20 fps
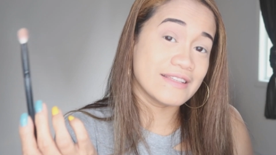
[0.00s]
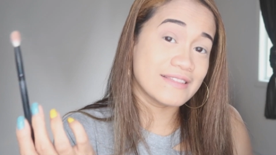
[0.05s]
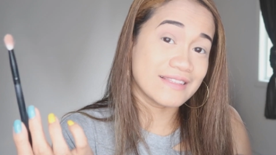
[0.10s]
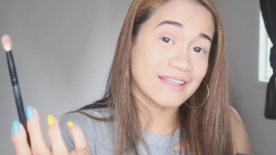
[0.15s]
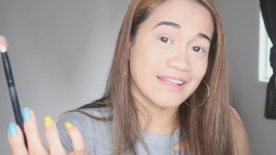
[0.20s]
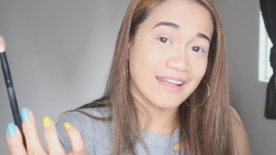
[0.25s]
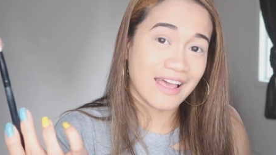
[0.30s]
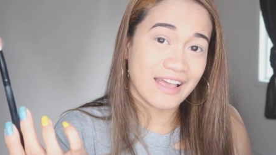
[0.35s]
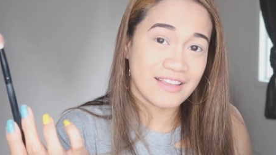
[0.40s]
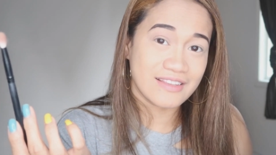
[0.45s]
Cause
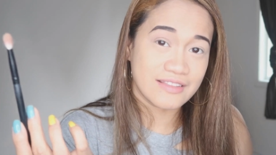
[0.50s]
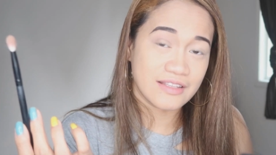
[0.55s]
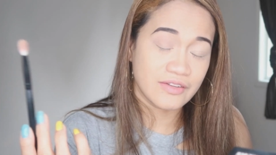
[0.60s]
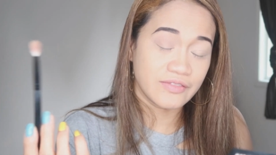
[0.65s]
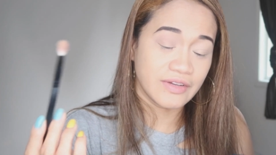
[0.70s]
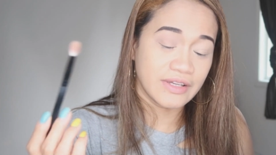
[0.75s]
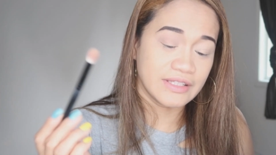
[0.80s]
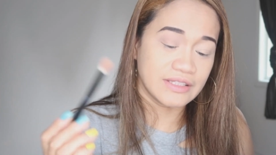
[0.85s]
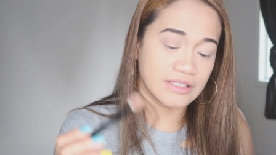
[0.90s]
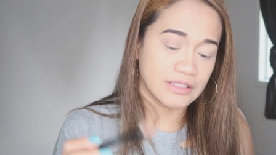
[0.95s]
the last
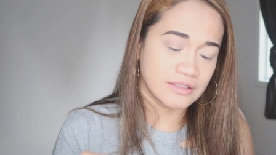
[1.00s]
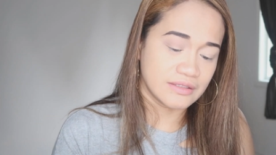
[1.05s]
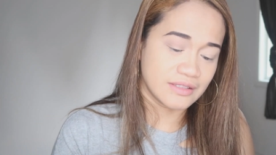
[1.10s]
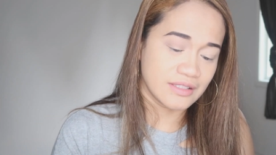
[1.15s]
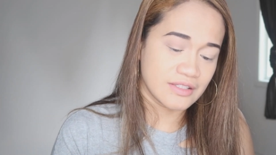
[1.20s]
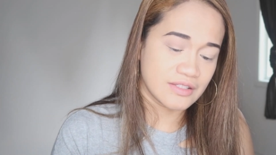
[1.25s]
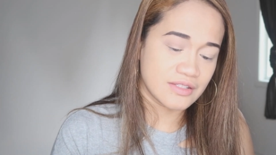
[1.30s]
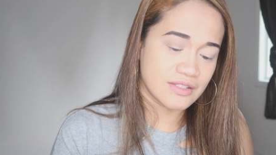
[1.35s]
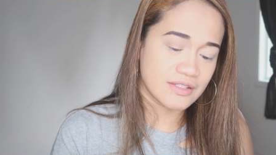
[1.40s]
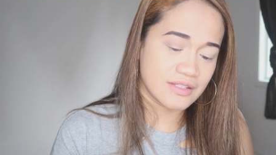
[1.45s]
time I did
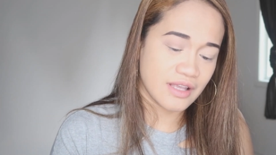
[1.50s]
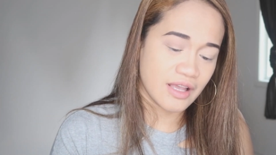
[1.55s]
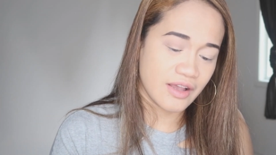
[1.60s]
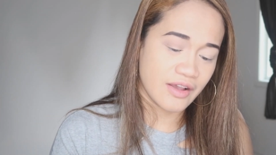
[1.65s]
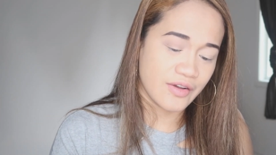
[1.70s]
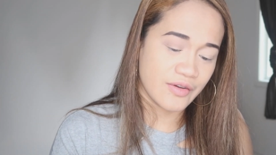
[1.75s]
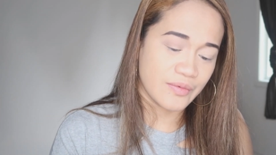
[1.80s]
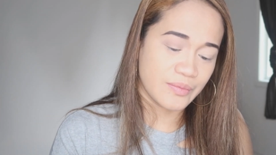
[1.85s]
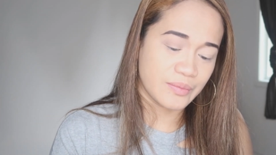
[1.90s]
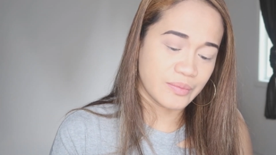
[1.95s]
this
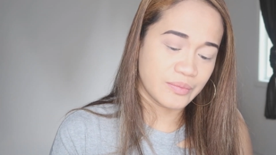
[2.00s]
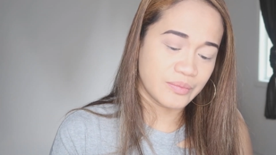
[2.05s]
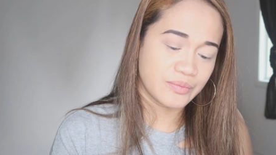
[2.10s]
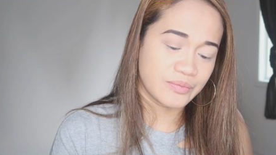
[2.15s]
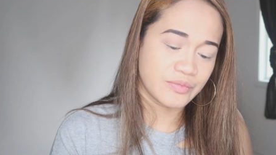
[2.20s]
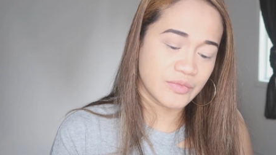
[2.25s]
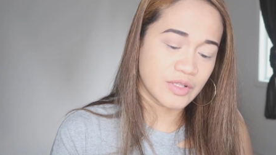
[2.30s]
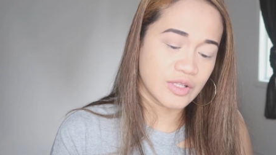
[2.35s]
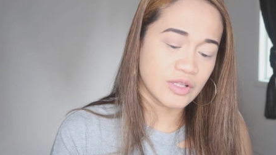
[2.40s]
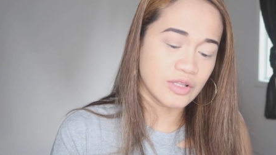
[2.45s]
um,
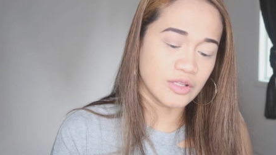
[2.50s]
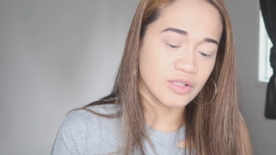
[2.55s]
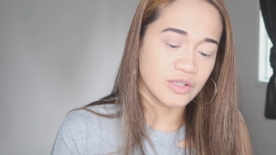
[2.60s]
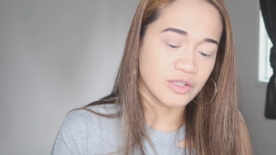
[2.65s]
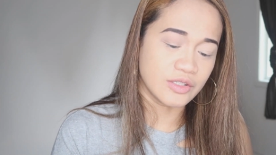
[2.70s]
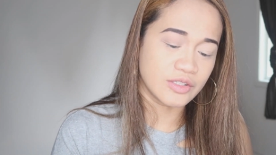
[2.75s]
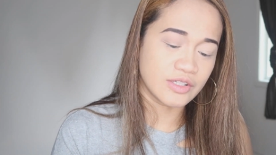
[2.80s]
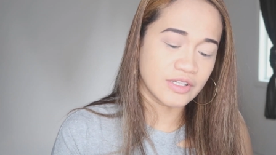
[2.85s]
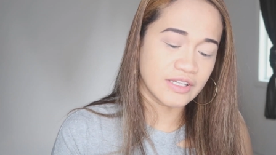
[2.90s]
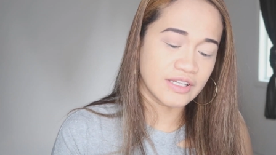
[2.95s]

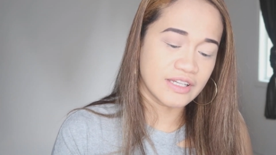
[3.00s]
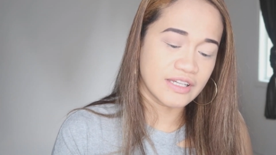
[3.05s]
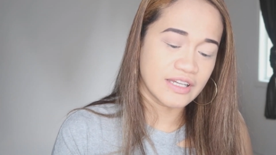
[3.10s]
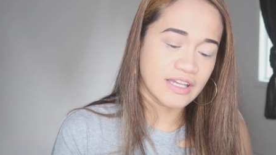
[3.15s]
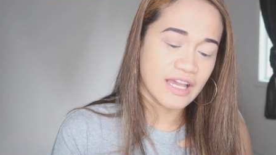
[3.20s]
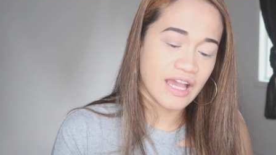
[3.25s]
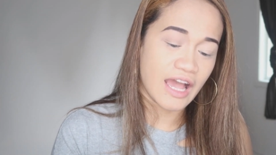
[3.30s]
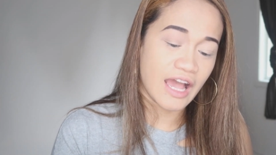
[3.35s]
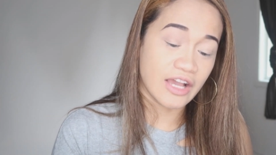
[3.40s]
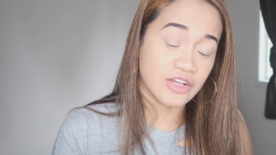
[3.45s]
look,
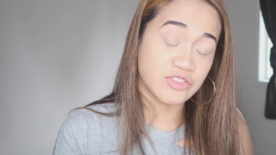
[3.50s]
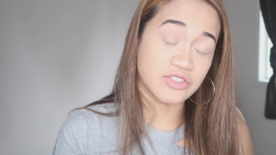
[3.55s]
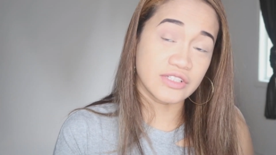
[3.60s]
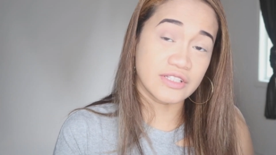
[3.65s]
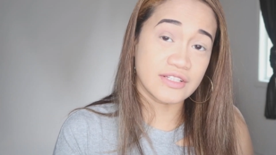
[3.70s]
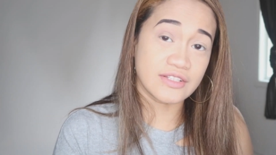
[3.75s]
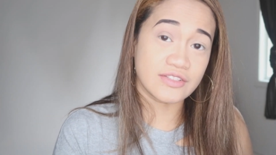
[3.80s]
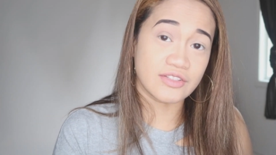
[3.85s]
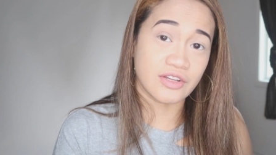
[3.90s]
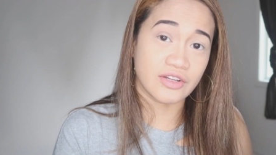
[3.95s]

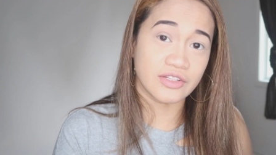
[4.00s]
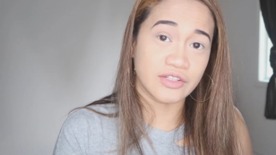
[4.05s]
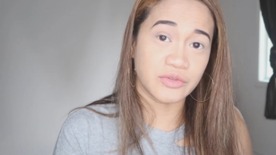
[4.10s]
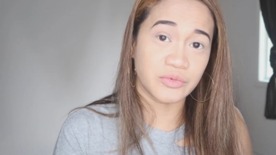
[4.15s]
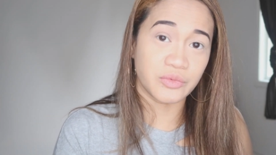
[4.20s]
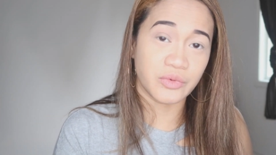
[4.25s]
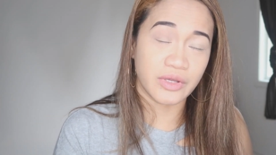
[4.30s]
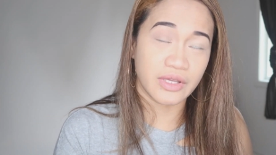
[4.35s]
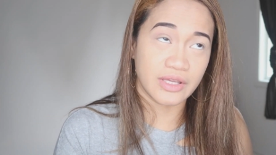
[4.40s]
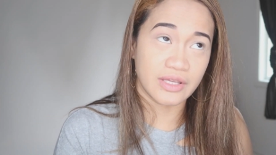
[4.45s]
actually
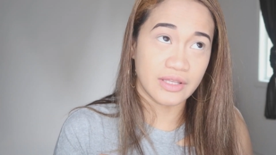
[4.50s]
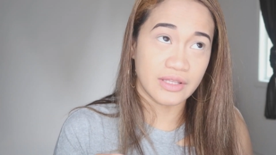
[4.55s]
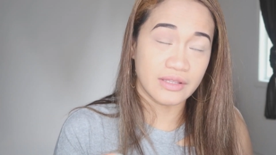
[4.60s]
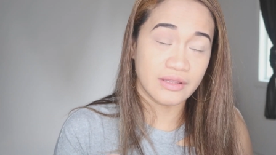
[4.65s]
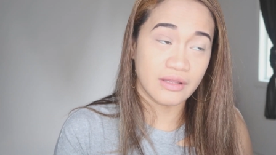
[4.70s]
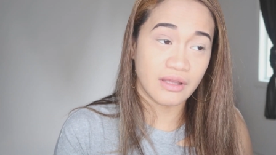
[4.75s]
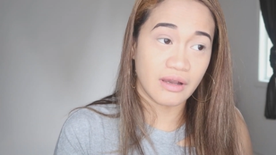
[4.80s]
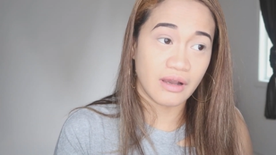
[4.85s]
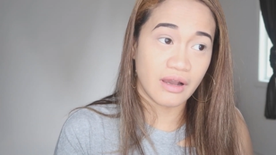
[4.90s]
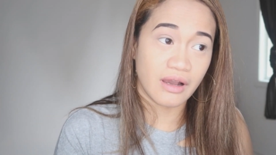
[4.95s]
started
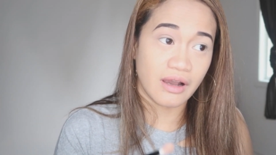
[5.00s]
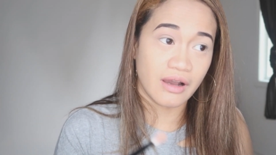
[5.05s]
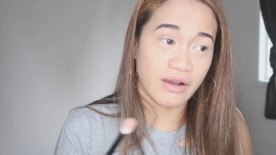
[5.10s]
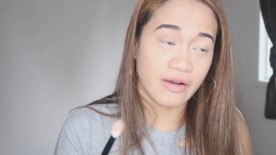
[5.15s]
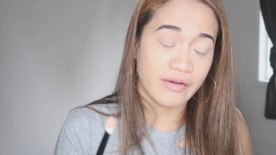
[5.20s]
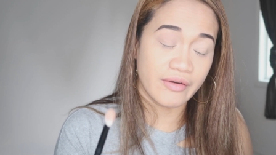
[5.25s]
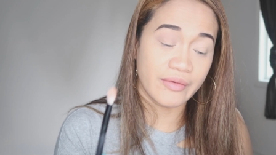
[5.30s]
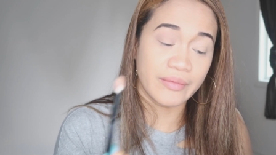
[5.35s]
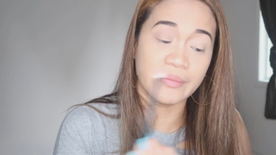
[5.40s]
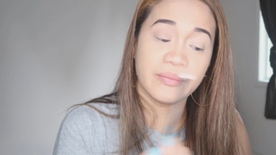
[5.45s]
with
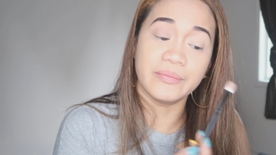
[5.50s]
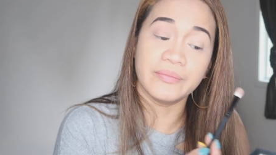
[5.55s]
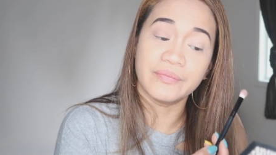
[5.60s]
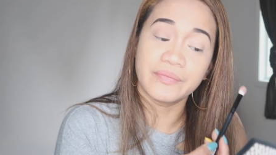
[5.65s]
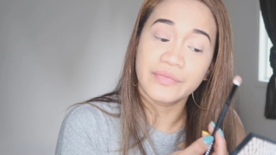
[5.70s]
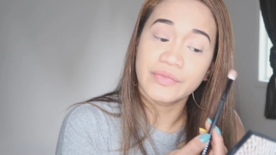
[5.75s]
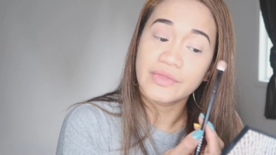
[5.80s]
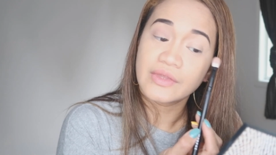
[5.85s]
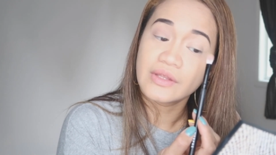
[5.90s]
um,